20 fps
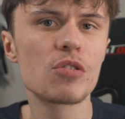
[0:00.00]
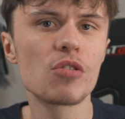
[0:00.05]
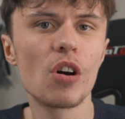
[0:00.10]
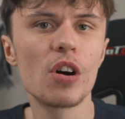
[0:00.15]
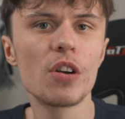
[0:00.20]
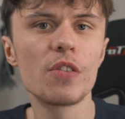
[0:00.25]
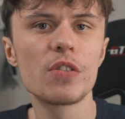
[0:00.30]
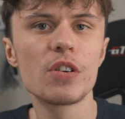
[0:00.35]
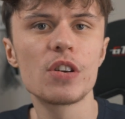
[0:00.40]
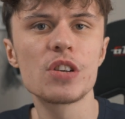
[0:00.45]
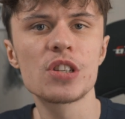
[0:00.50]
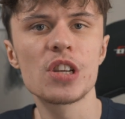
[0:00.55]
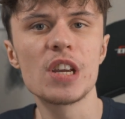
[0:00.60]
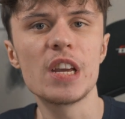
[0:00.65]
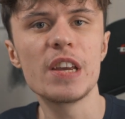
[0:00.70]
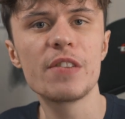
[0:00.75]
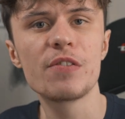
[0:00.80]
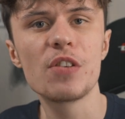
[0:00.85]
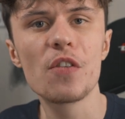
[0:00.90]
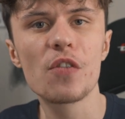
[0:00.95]
drivers
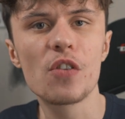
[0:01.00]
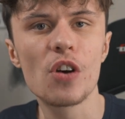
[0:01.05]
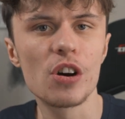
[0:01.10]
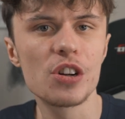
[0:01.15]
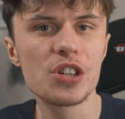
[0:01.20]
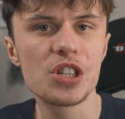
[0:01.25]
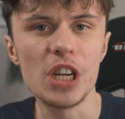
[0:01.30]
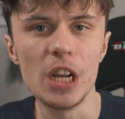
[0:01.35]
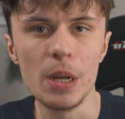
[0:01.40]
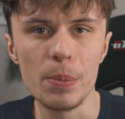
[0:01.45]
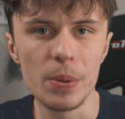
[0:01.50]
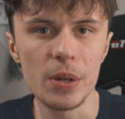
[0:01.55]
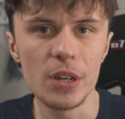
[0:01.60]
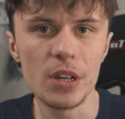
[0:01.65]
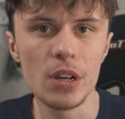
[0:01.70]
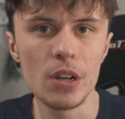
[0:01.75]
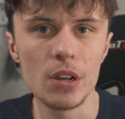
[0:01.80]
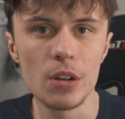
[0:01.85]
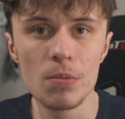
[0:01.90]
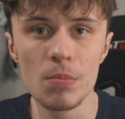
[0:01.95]
if you've got a
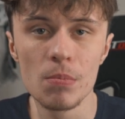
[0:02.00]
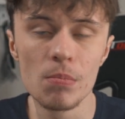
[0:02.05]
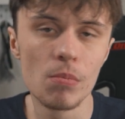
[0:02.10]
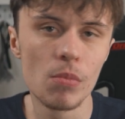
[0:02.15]
GPU